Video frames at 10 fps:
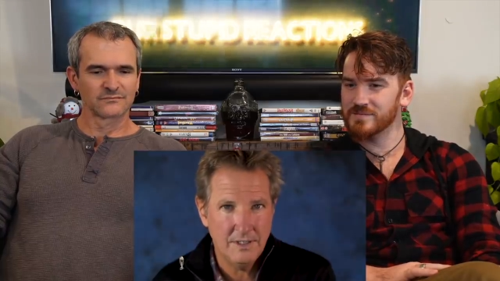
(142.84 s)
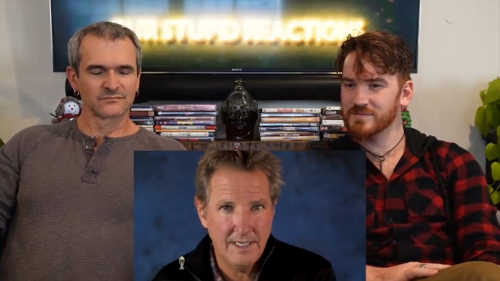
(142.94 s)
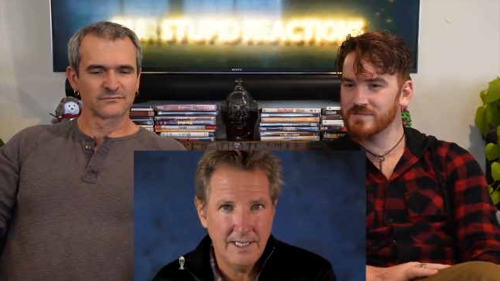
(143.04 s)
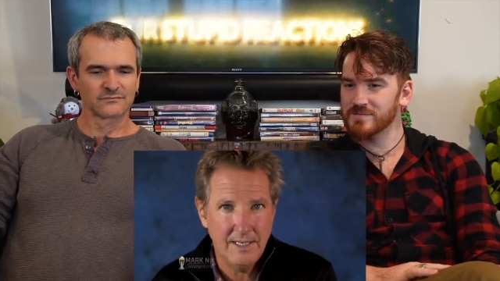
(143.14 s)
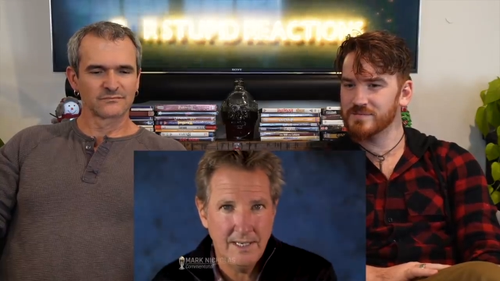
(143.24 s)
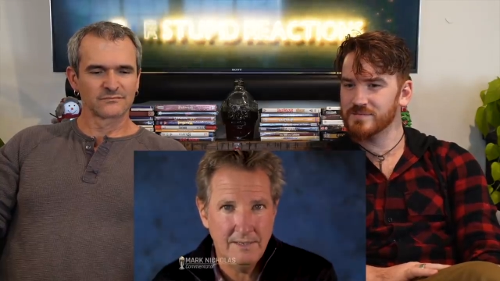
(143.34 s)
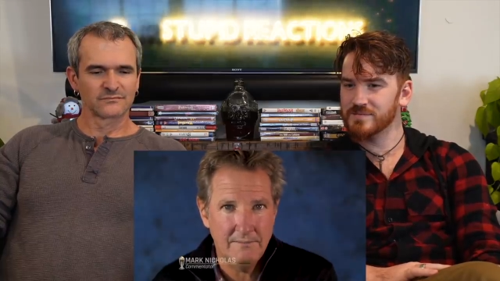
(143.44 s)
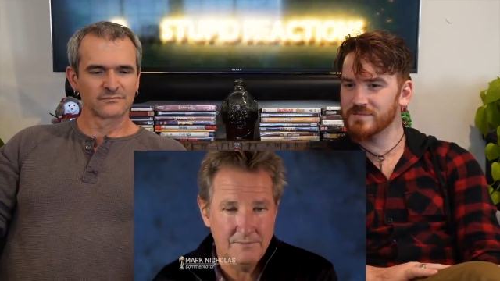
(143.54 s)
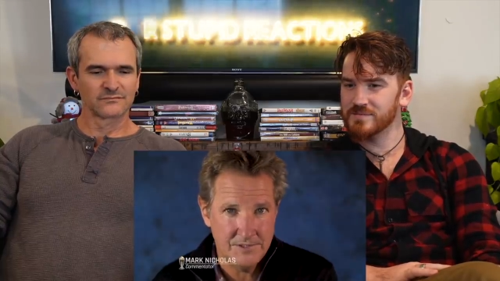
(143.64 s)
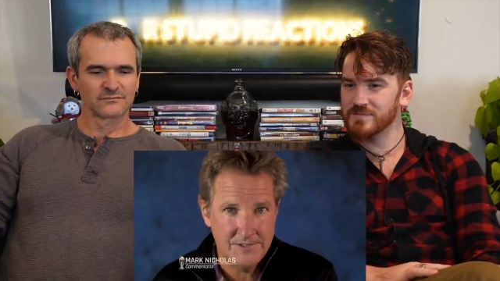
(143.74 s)
Speaker 1: uh, uh and
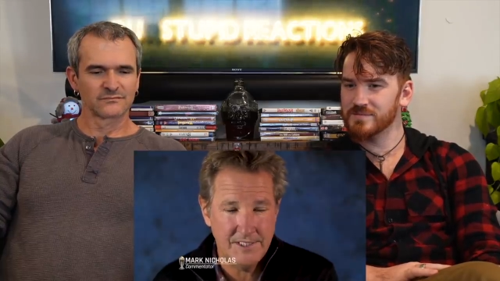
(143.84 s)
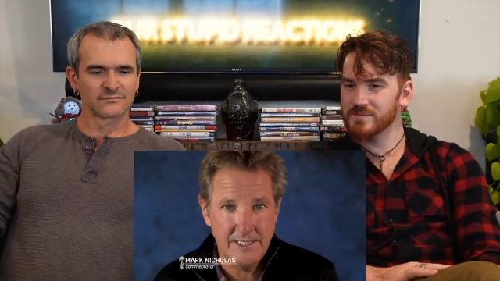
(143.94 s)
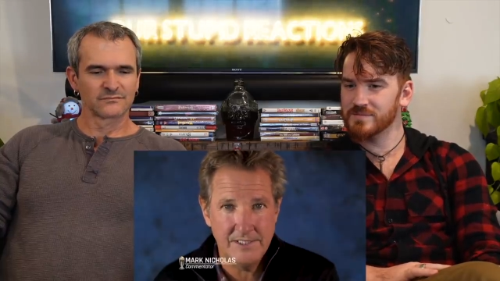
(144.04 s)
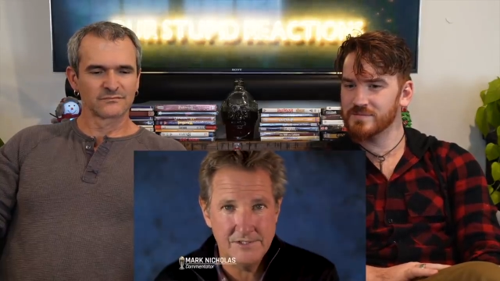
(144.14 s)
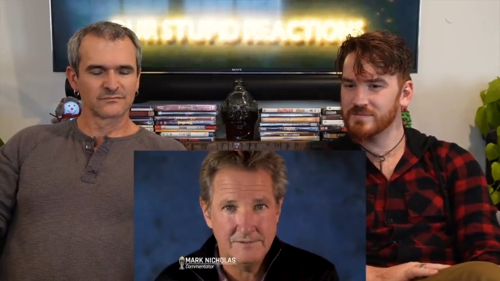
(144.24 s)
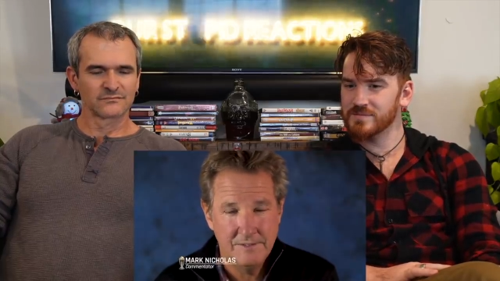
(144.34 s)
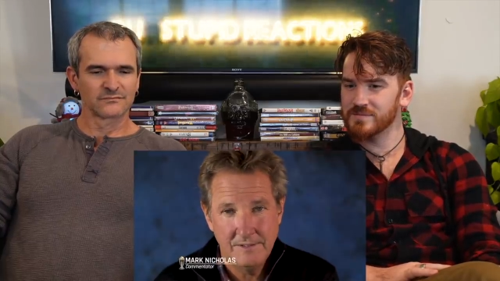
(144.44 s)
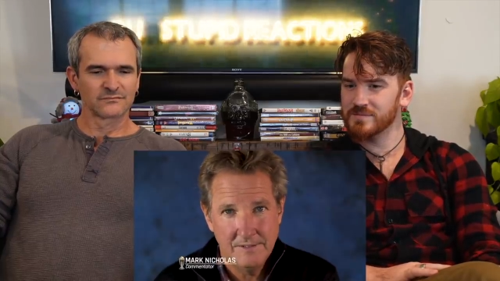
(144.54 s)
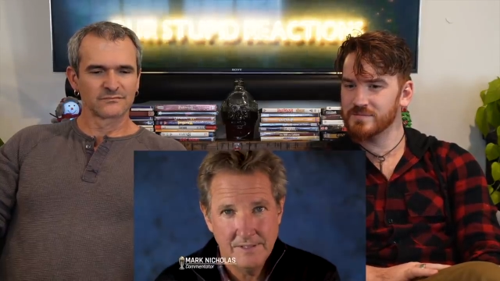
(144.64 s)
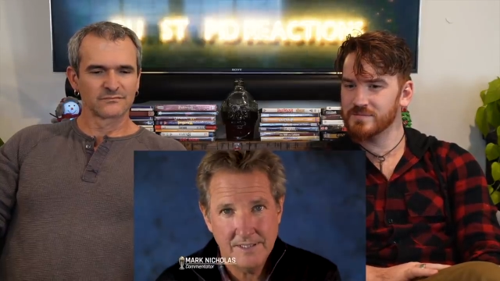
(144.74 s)
still is
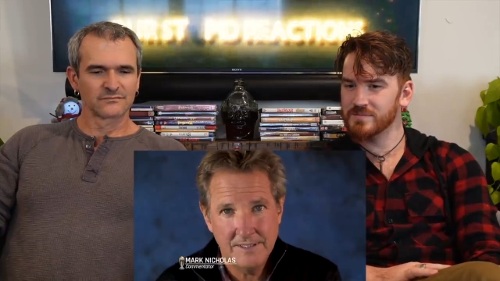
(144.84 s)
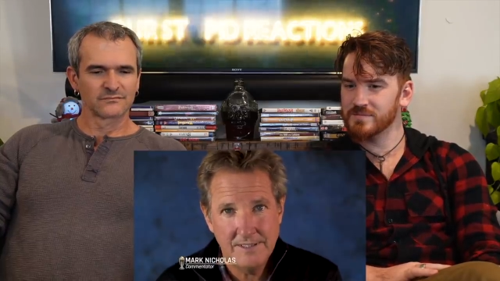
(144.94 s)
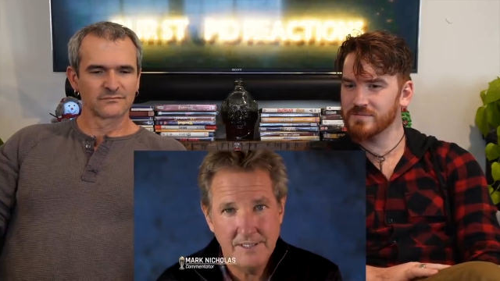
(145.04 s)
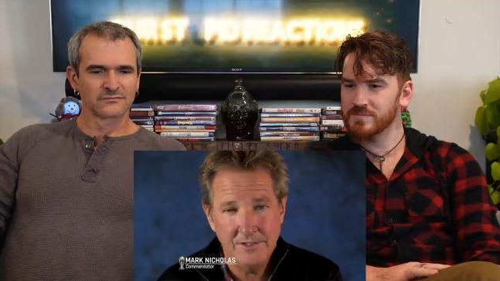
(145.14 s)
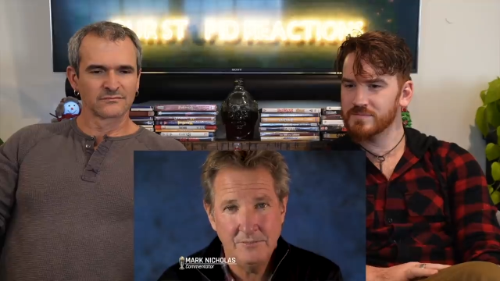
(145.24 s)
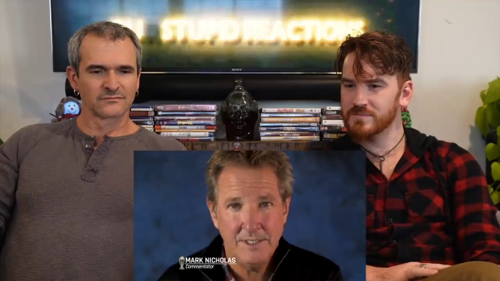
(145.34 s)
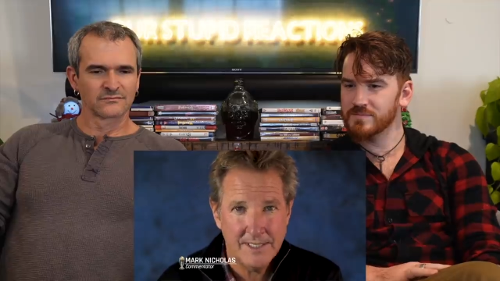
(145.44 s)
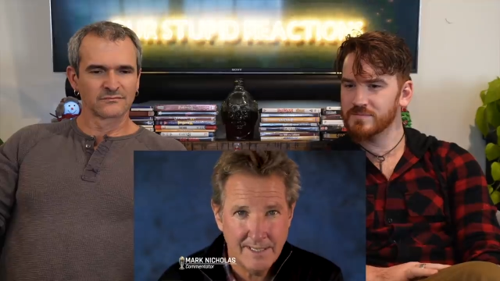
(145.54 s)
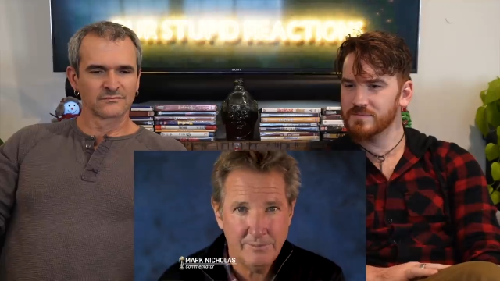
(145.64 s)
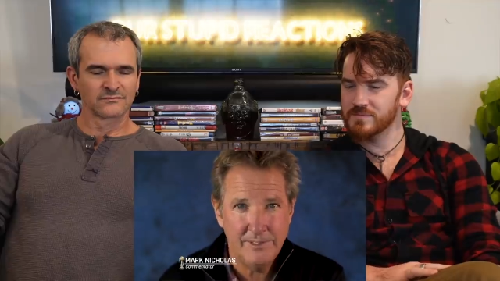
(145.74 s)
I can tell you. You meet
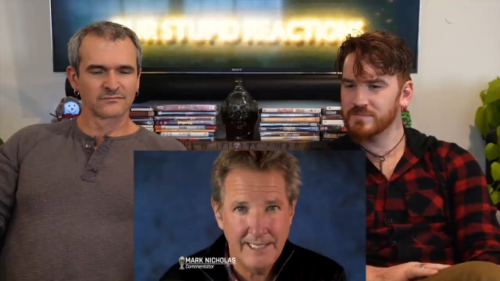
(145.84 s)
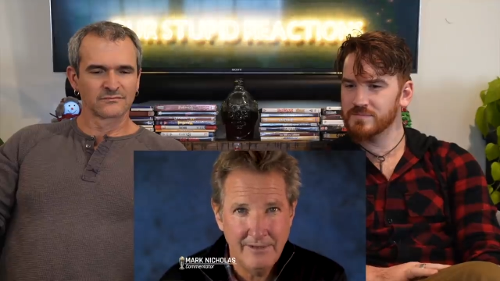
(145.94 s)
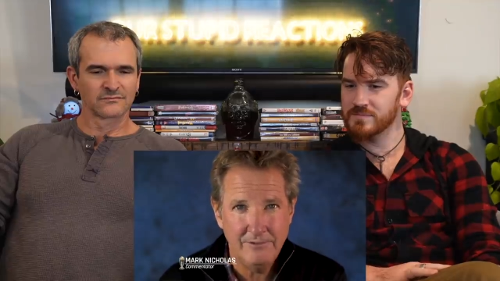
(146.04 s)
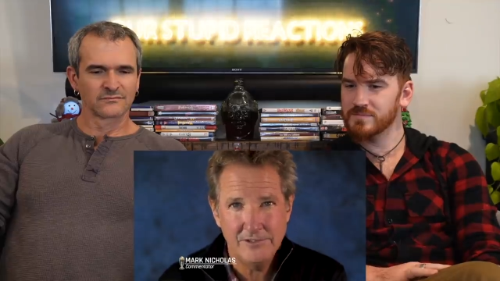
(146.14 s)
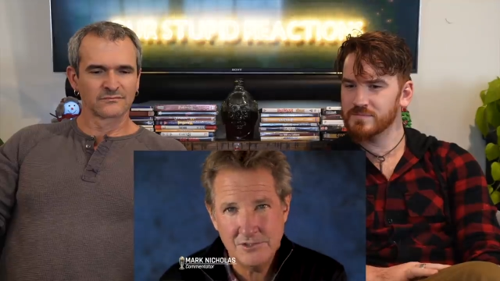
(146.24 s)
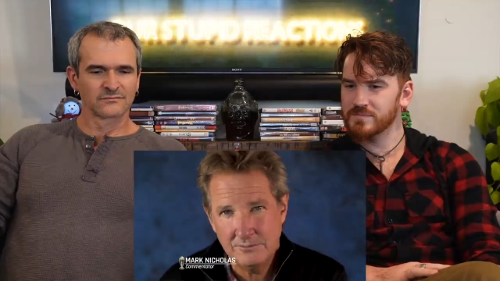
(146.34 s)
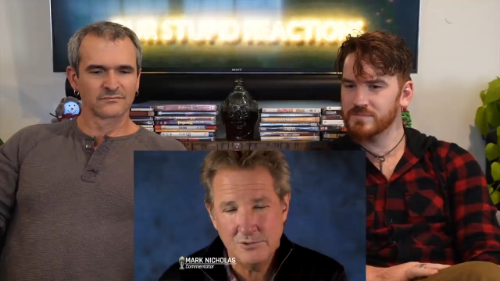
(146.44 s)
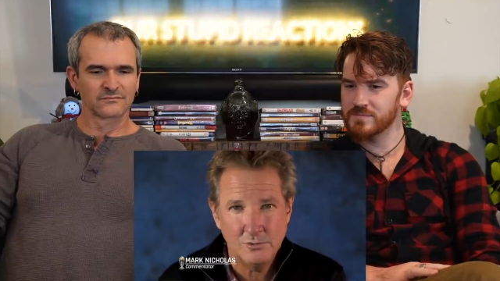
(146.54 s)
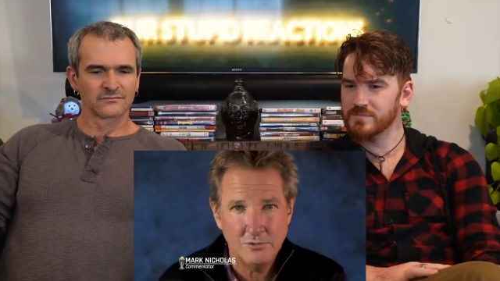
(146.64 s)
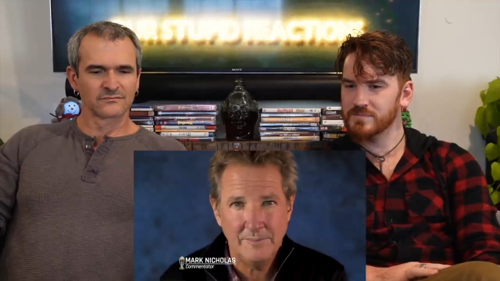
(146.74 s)
Cavan now, you listen to him
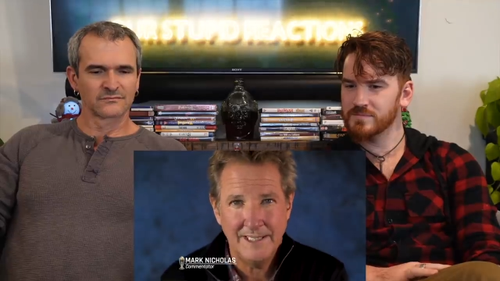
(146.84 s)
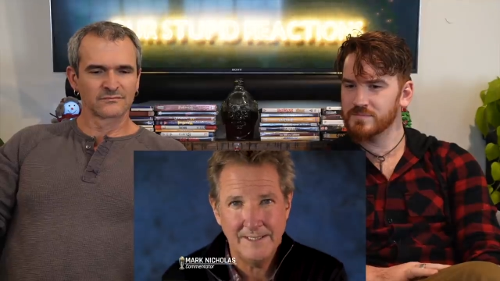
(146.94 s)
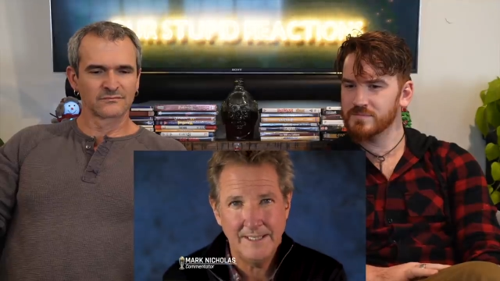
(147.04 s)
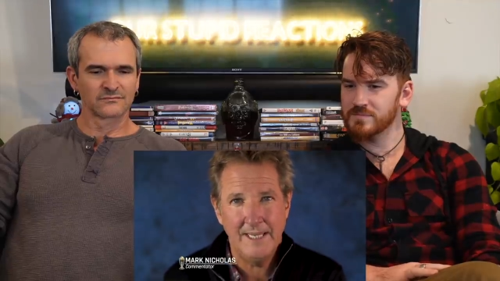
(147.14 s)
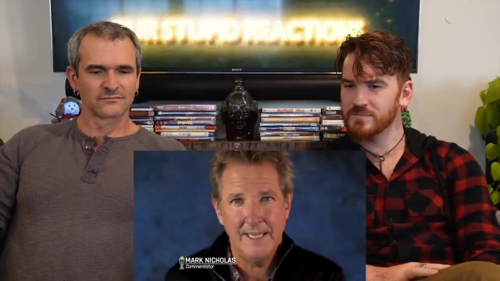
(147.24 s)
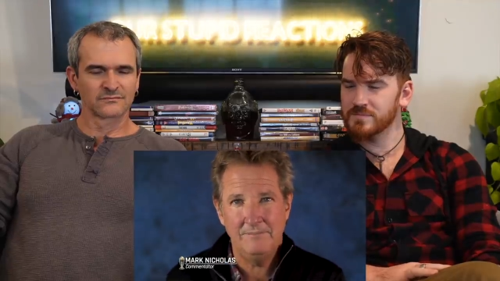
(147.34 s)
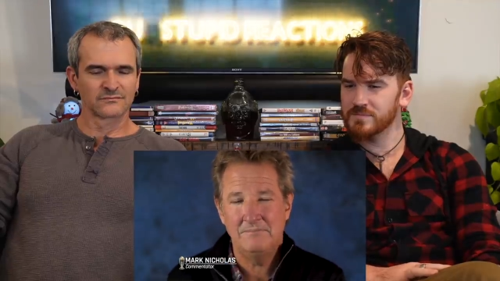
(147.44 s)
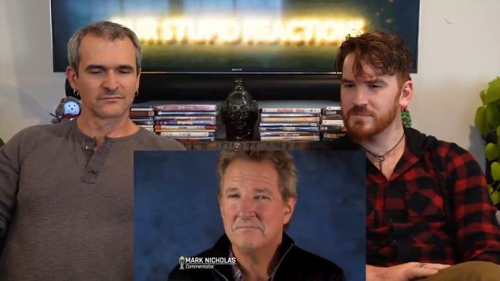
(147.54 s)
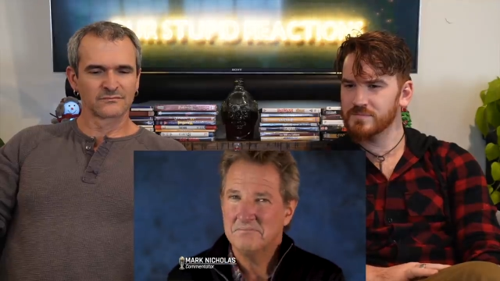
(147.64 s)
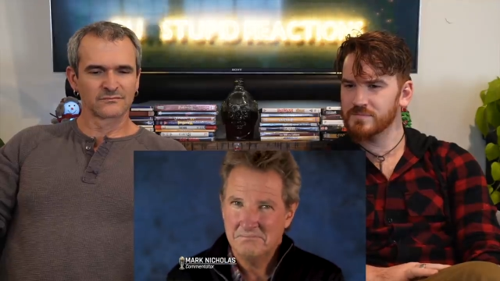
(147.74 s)
talk about the
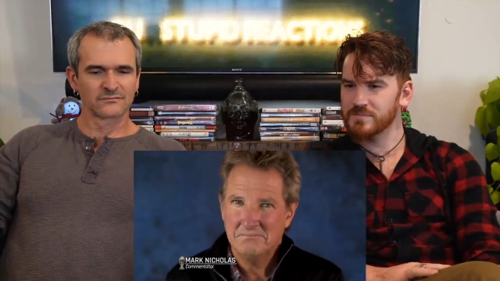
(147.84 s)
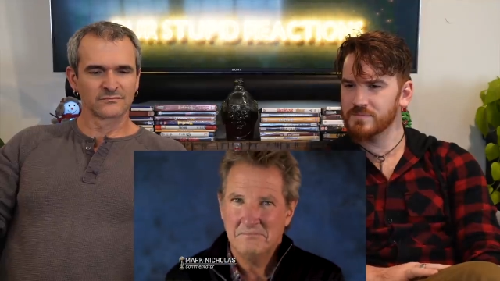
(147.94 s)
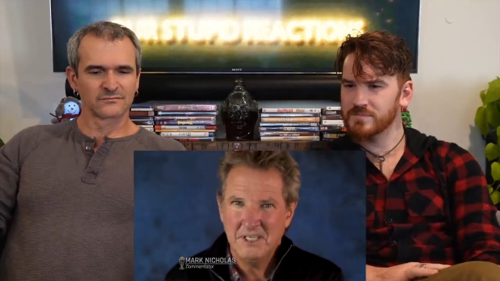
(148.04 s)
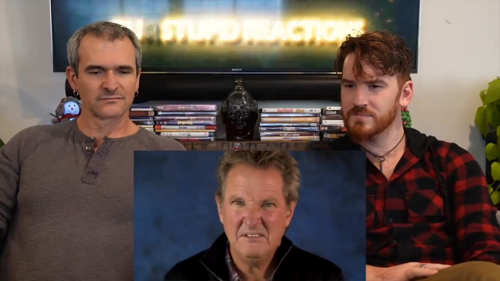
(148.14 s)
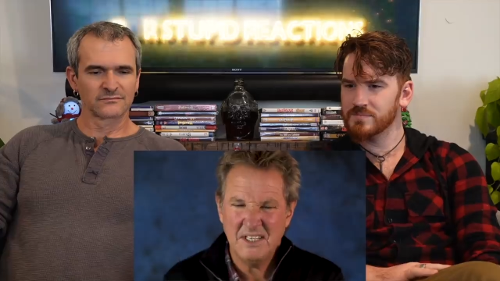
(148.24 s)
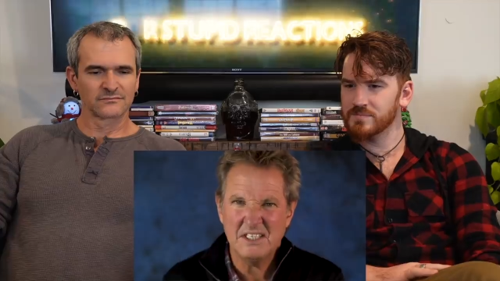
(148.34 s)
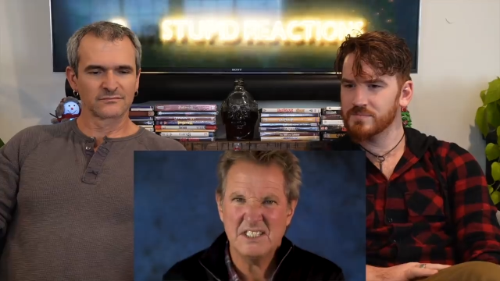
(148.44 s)
game, he thinks